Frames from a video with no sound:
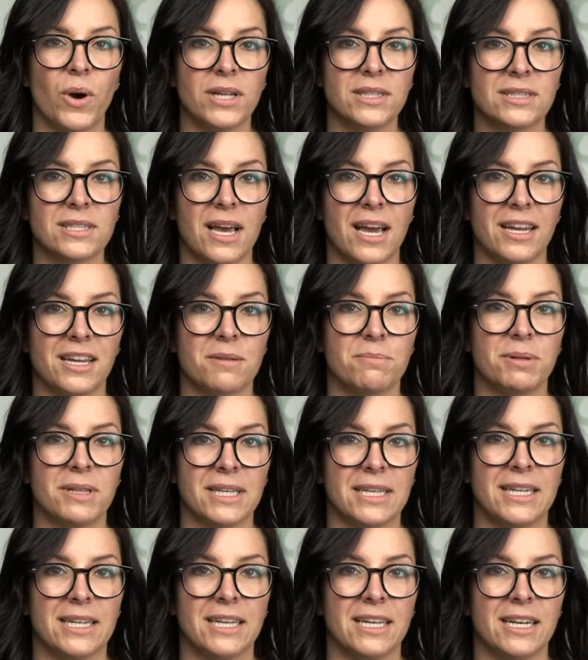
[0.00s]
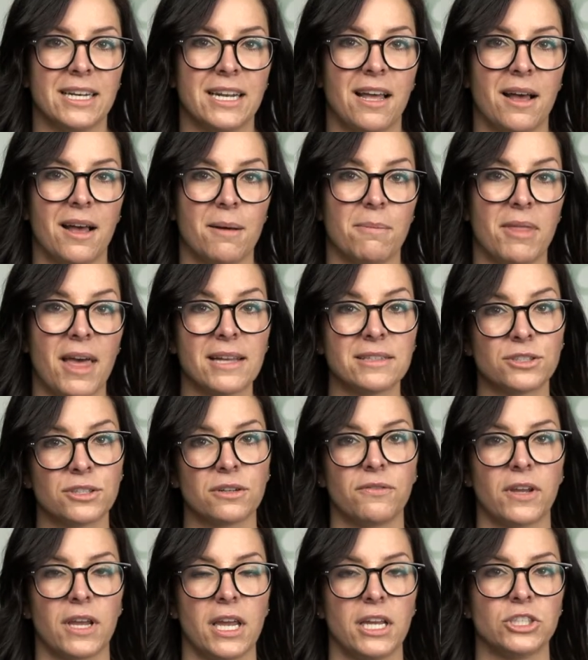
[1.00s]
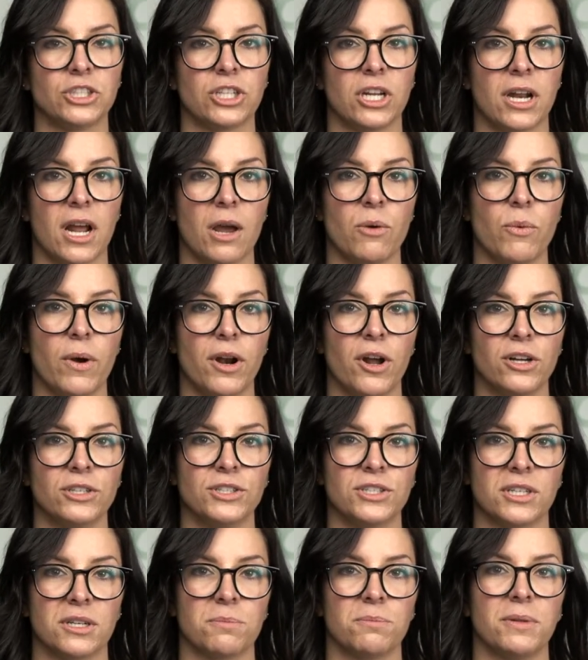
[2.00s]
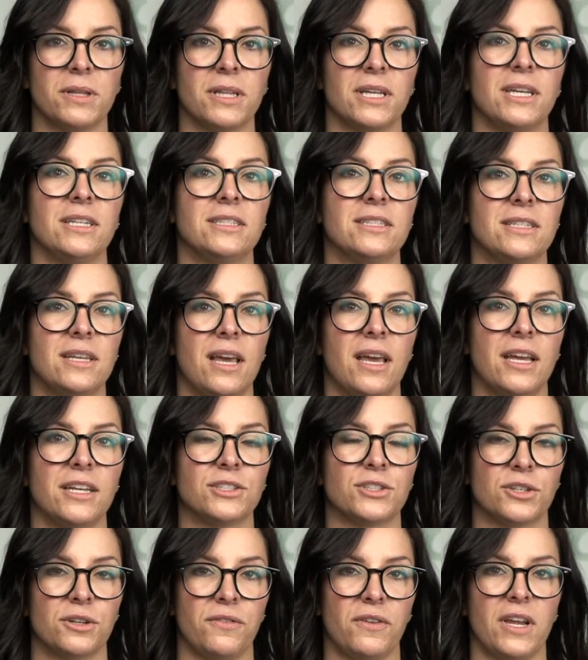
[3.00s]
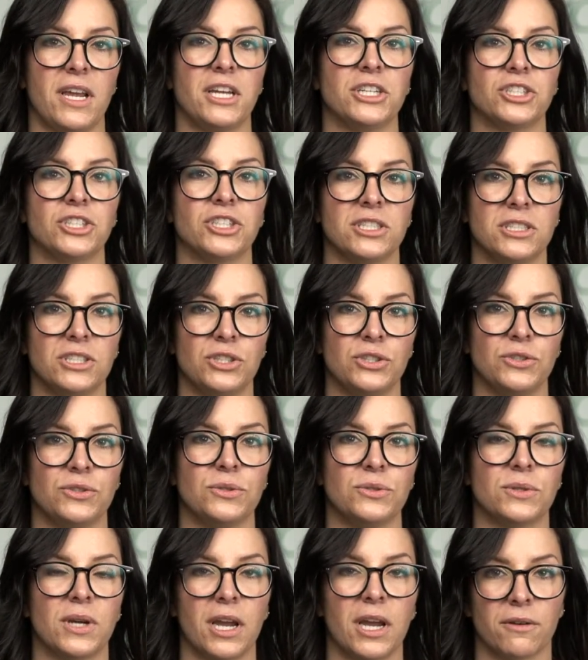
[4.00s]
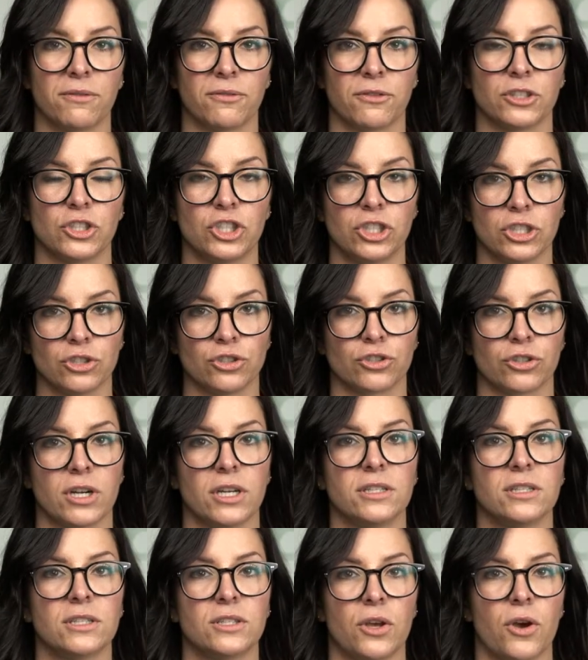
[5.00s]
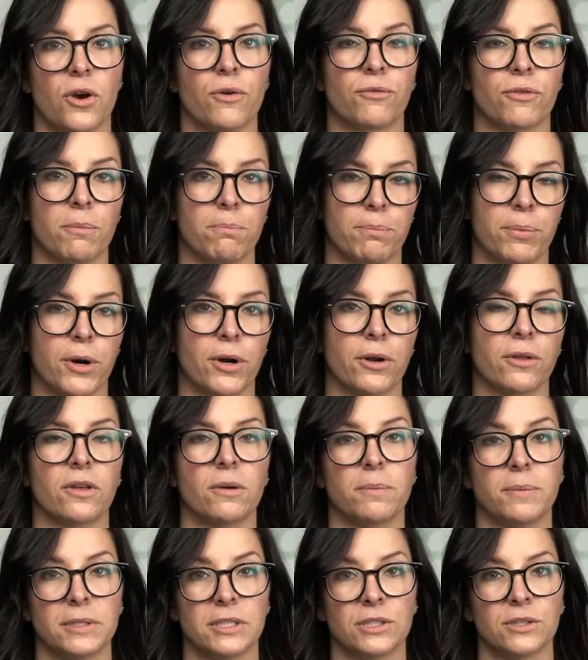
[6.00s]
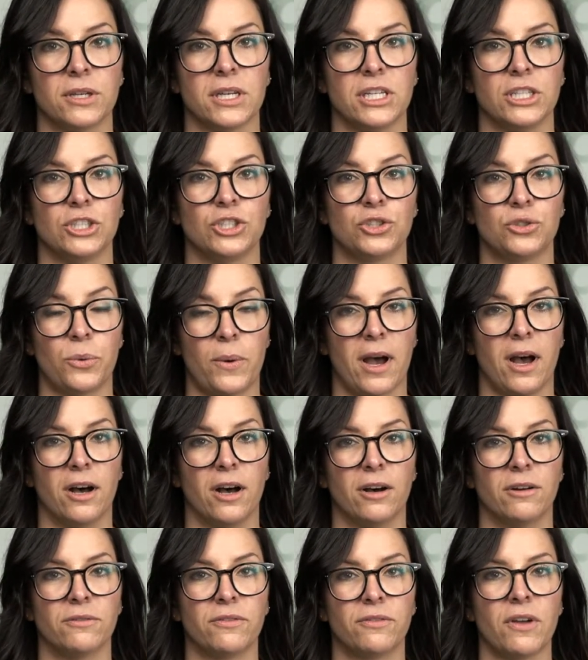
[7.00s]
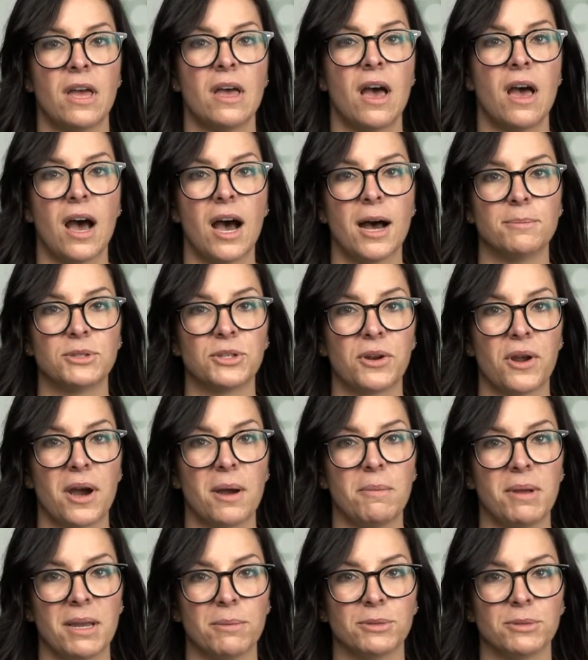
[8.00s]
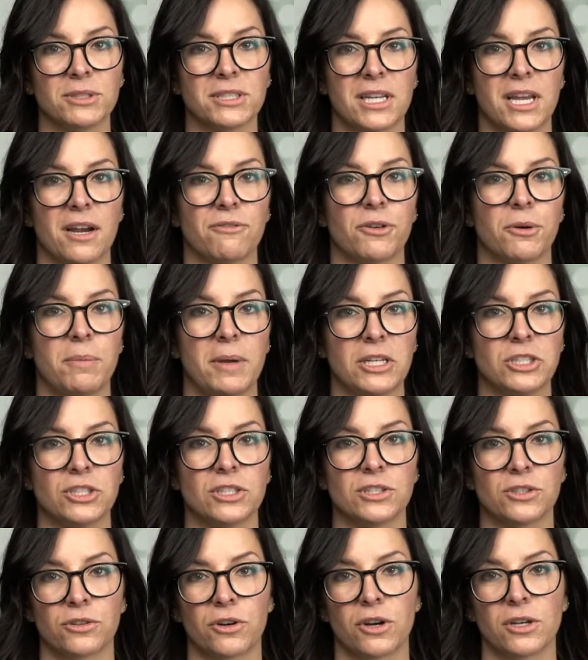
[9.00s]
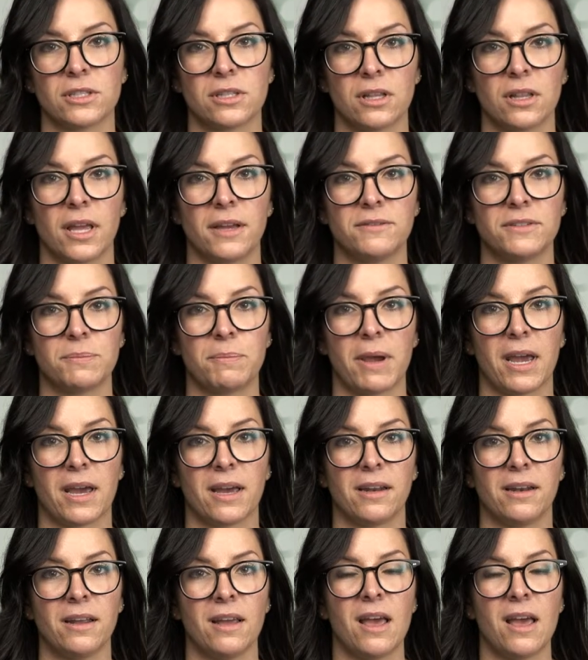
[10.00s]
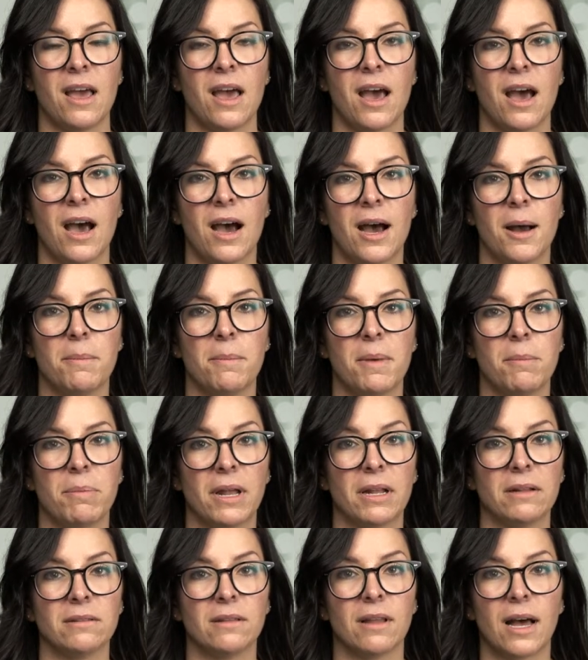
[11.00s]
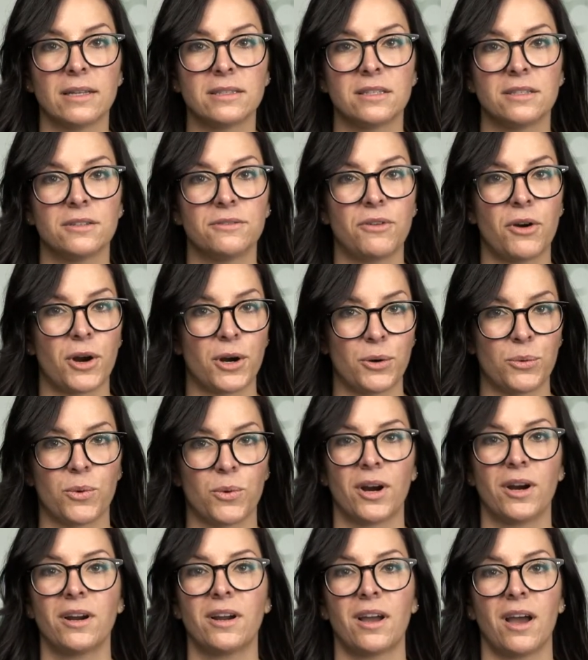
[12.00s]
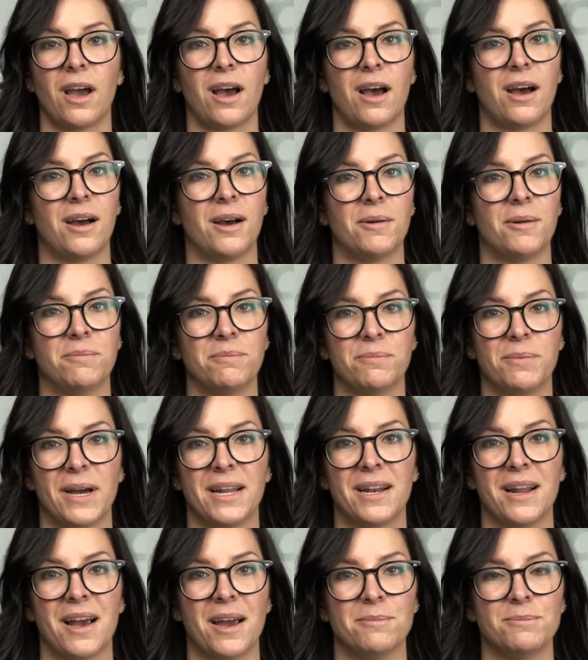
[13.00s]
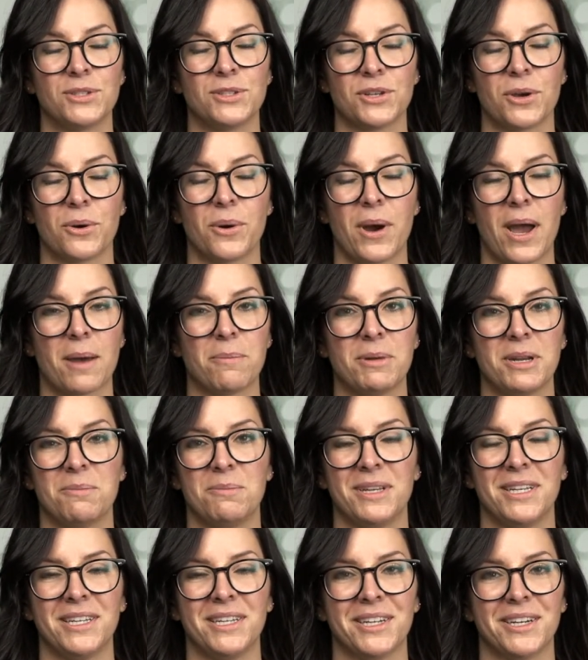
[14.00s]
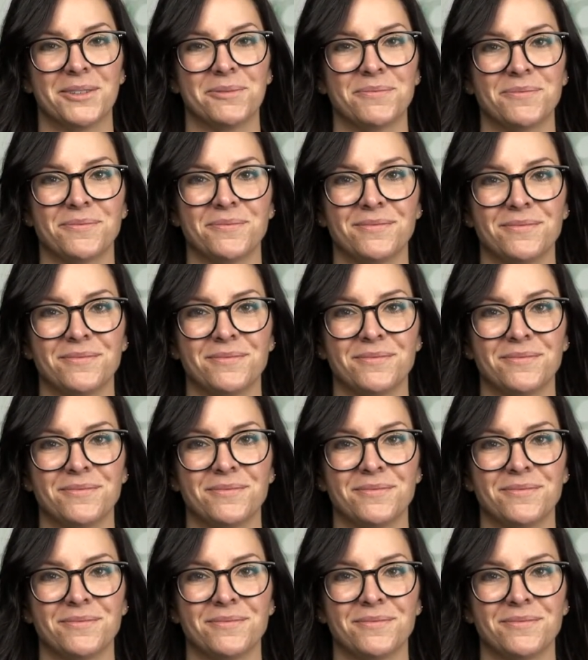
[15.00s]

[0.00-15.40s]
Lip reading: once I completed that certification, I went on to complete a certification to care for children, so from birth up until age 12. So now I'm able to care for patients across the lifespan, but lots of hard work, but I'm so happy to be here.